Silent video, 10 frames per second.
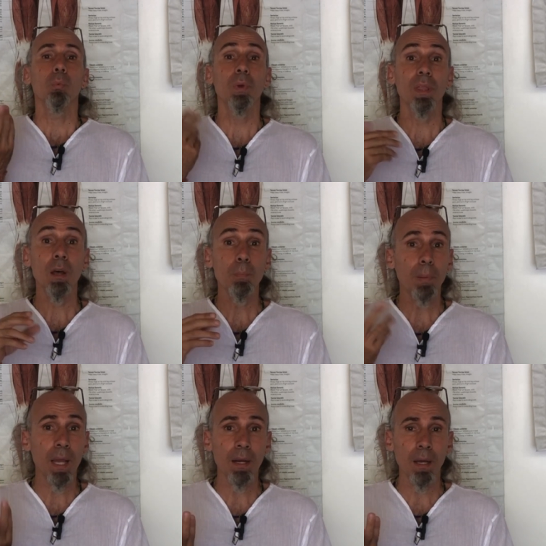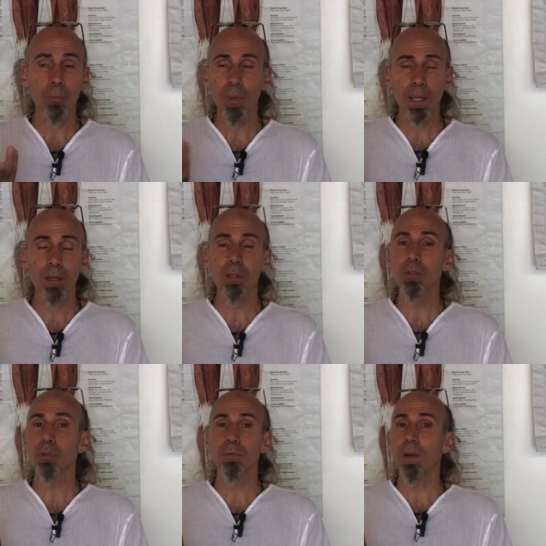Without prana, we
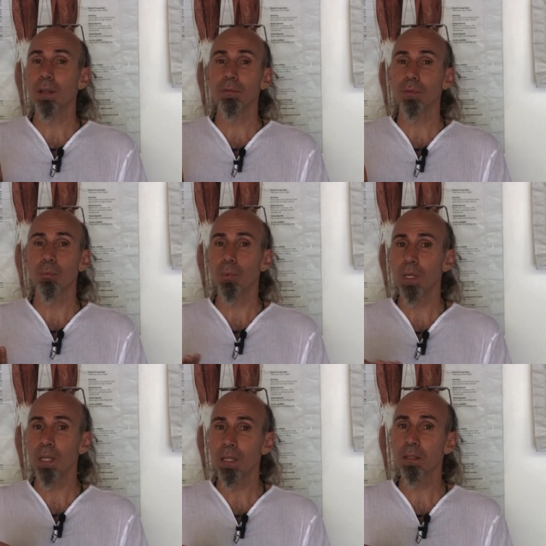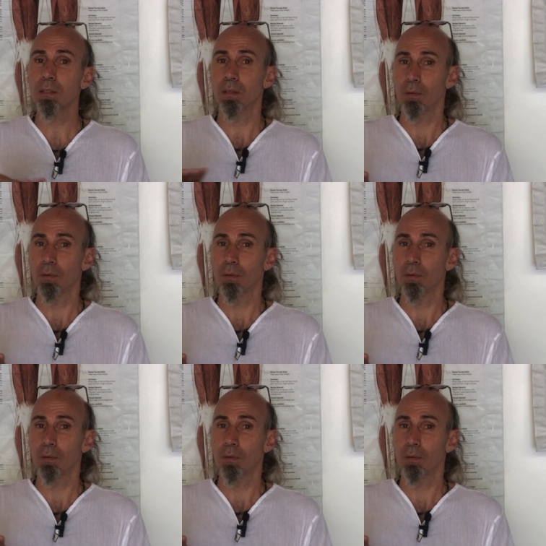cannot survive. We need